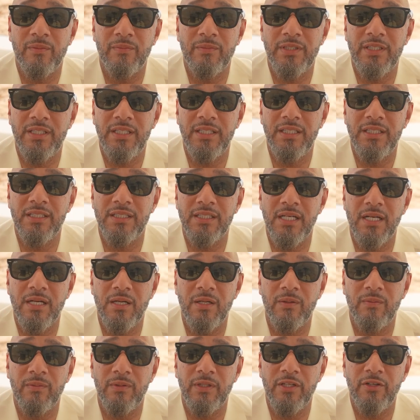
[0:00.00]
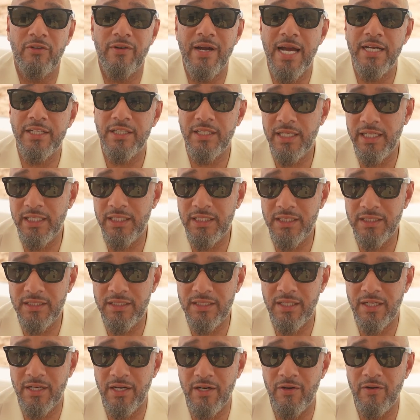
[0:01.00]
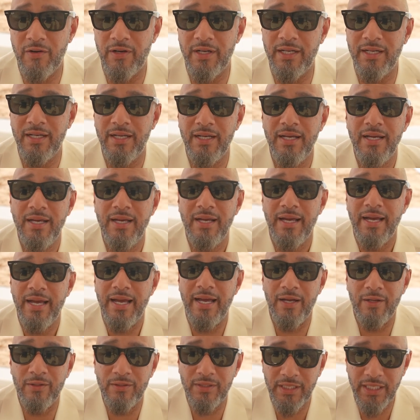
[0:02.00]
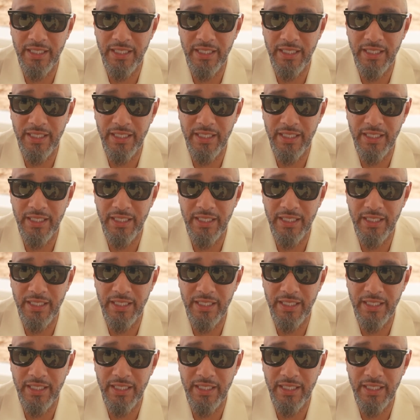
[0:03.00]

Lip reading: She's congratulations to her on Hell's